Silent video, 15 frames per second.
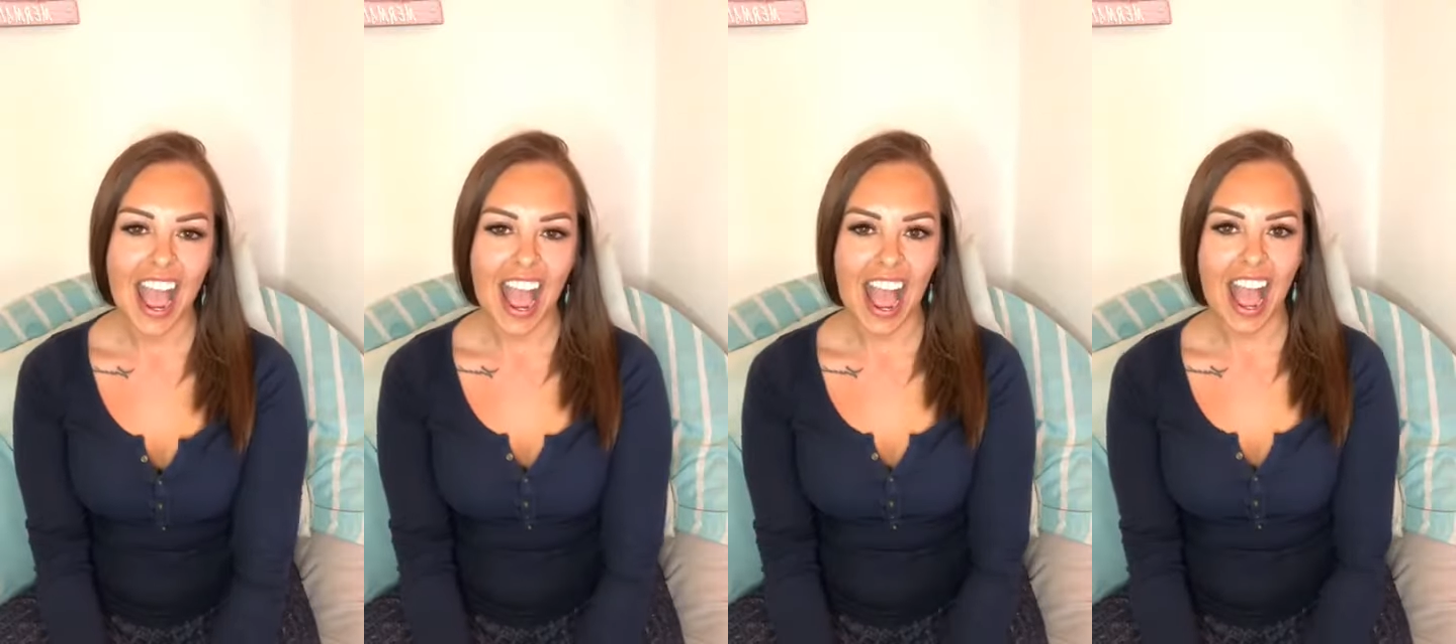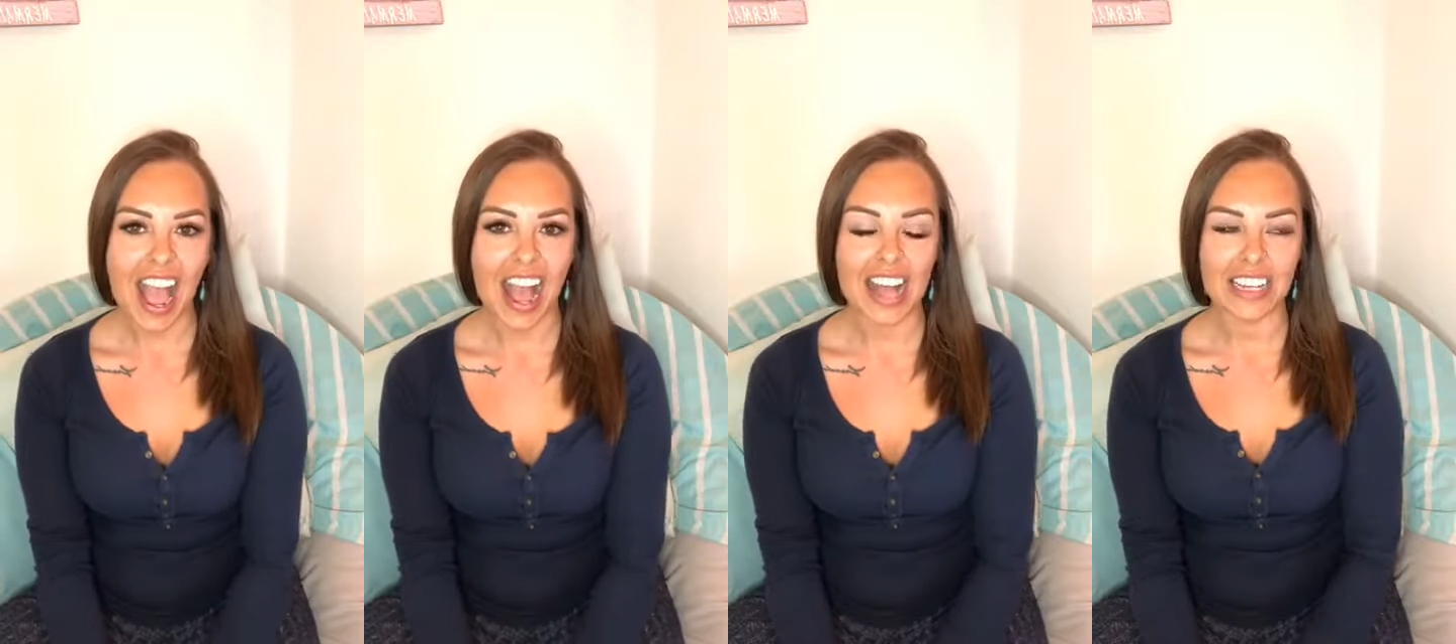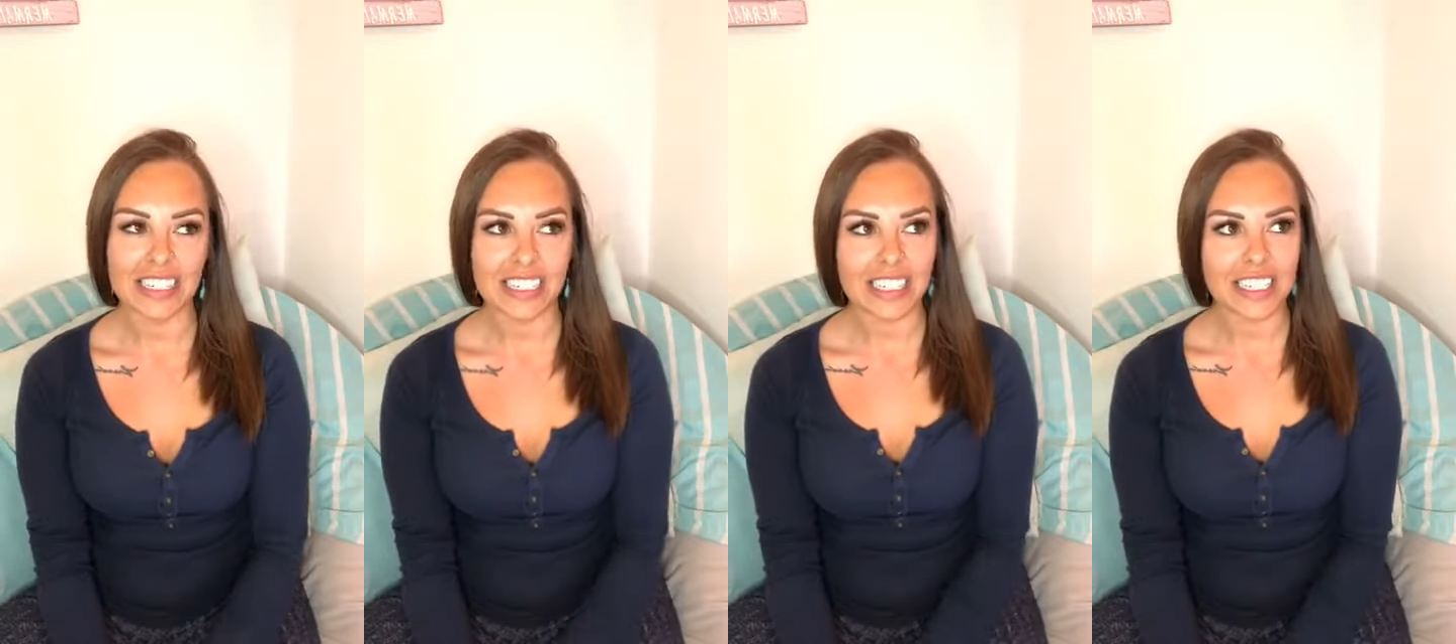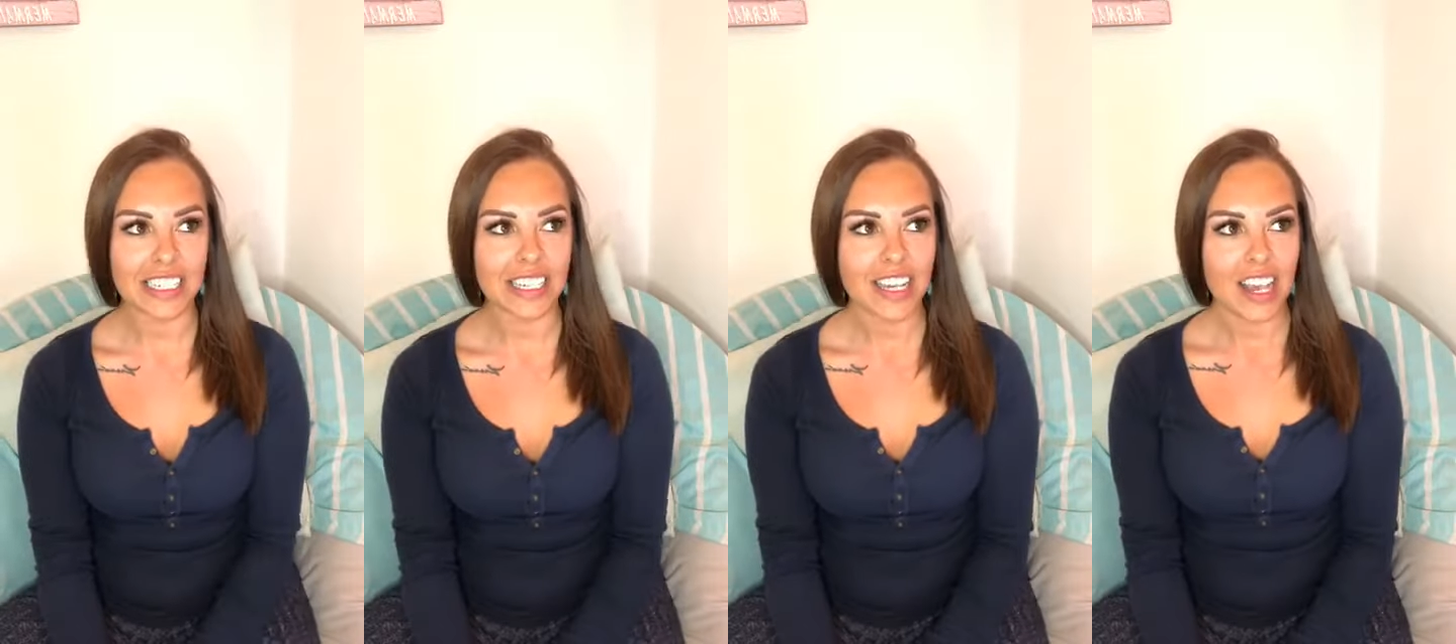And
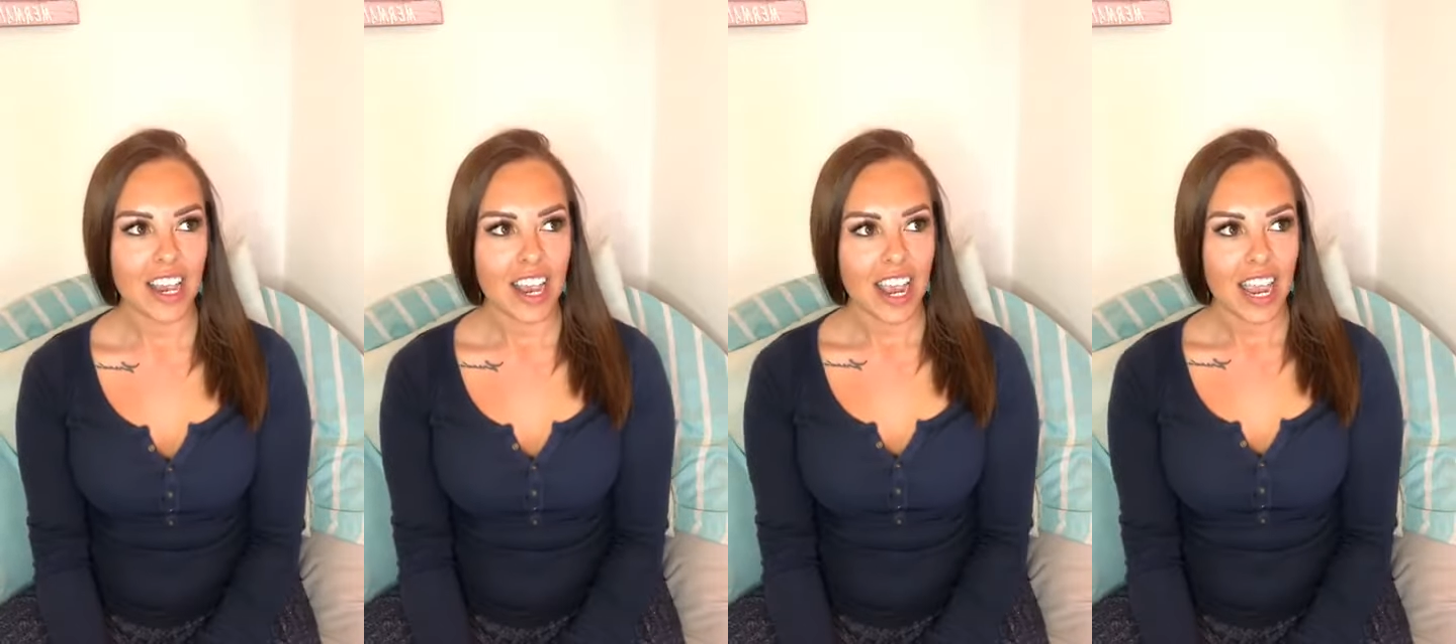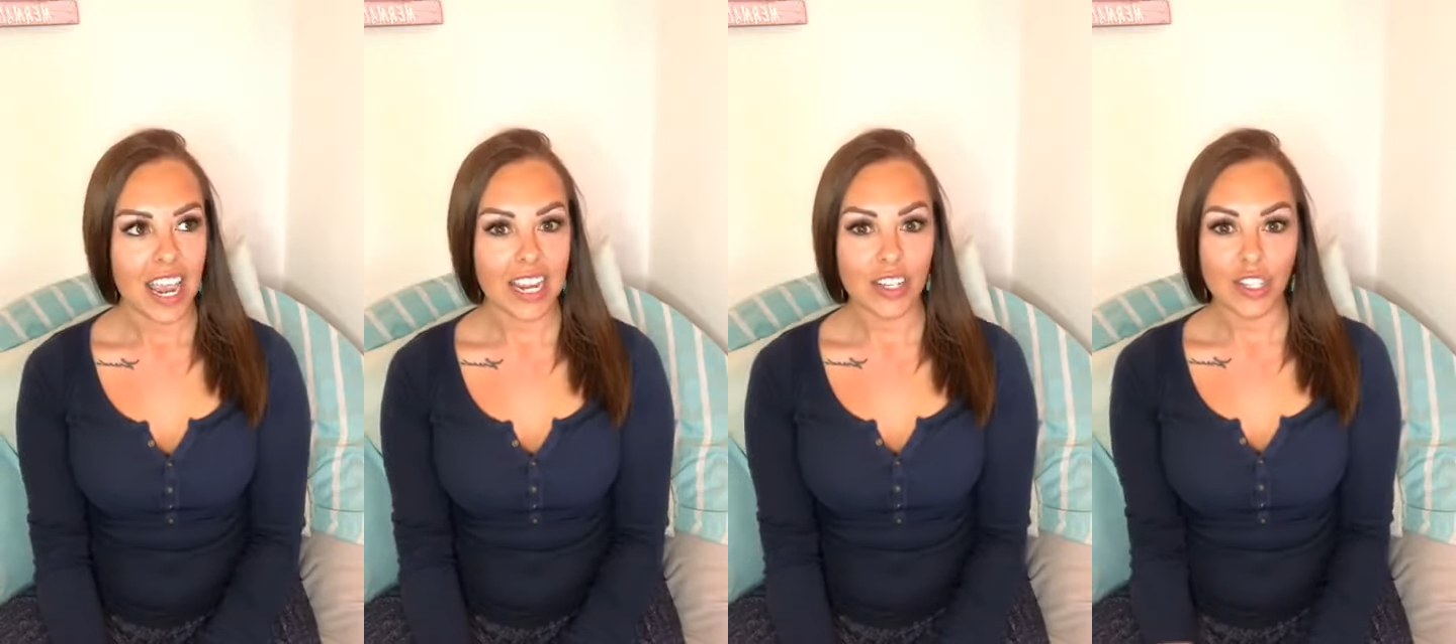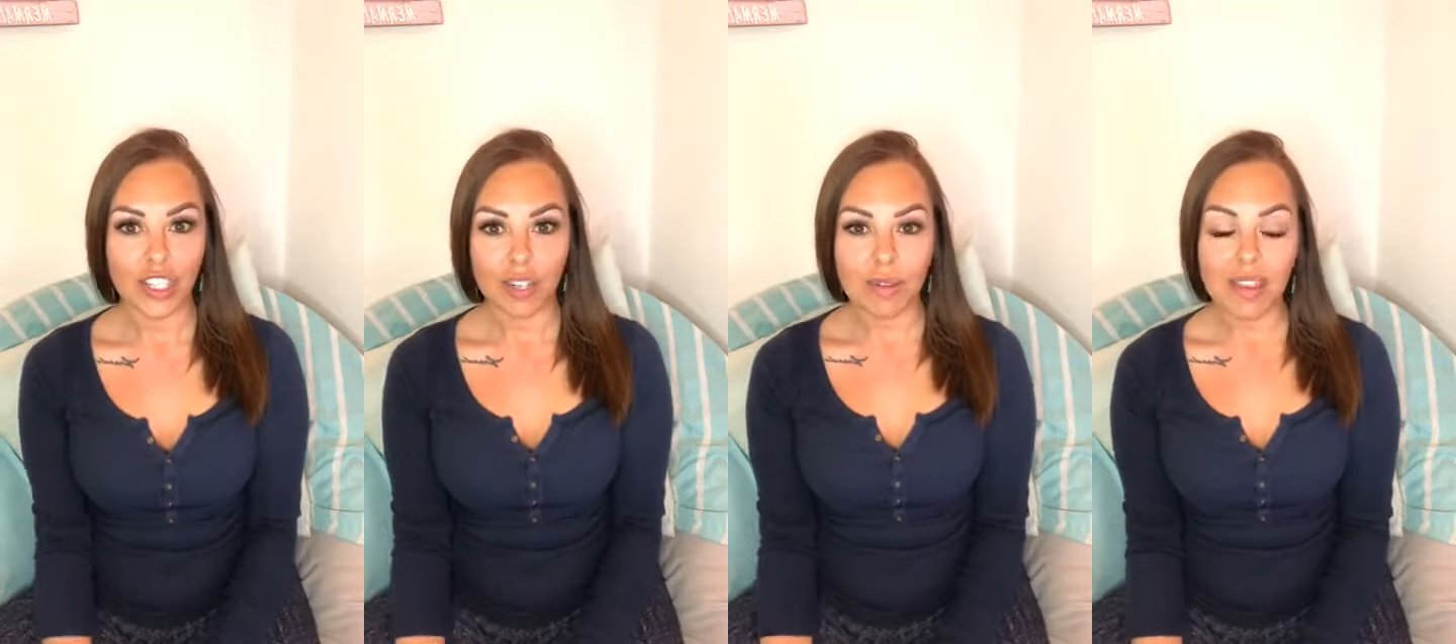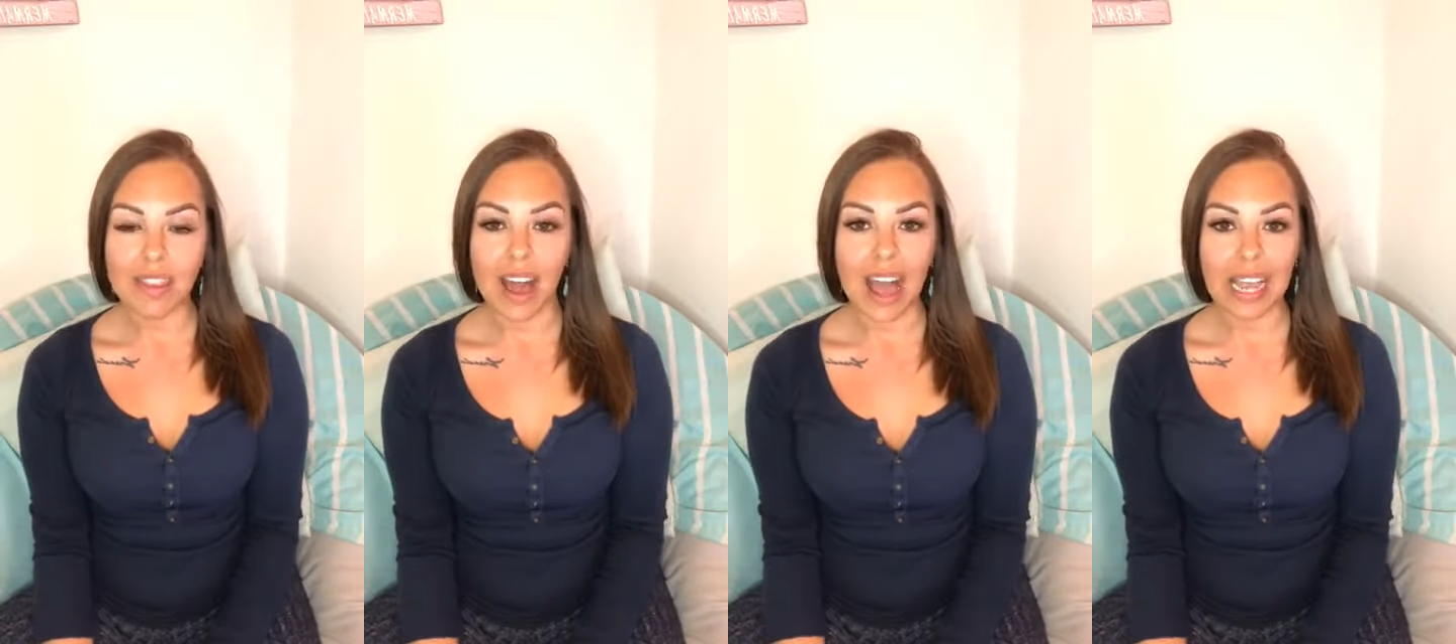in
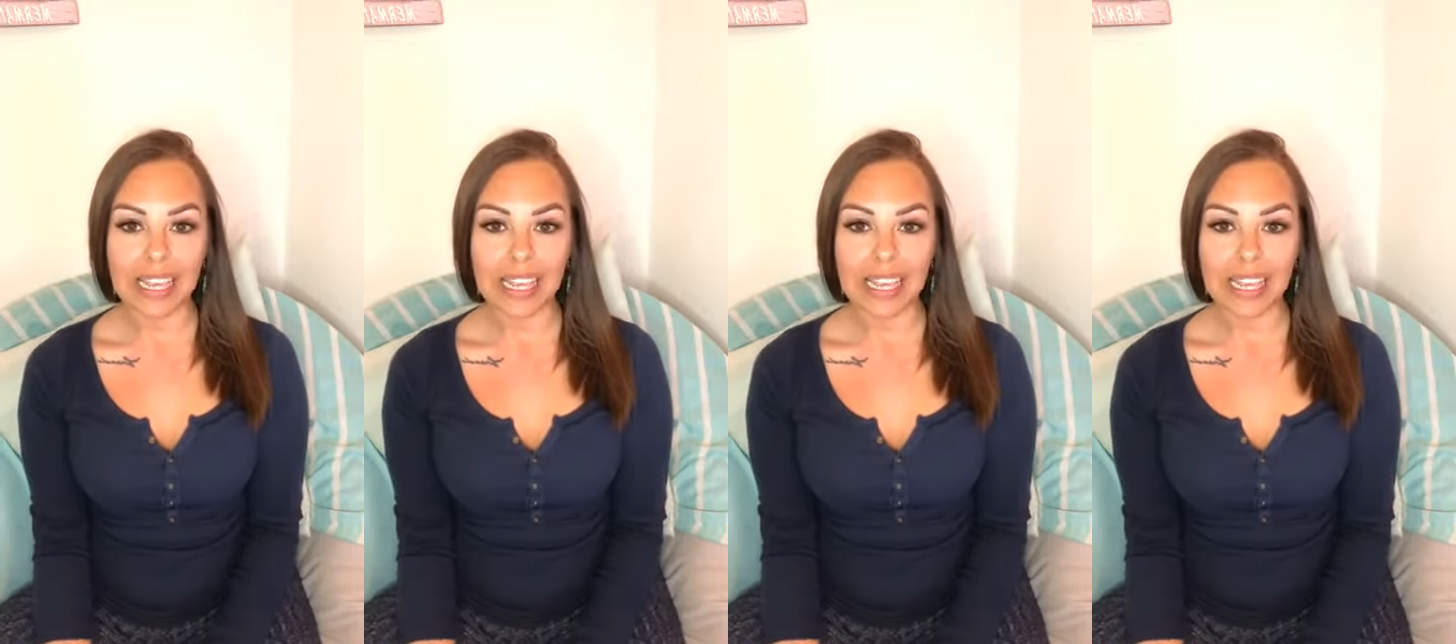doing that,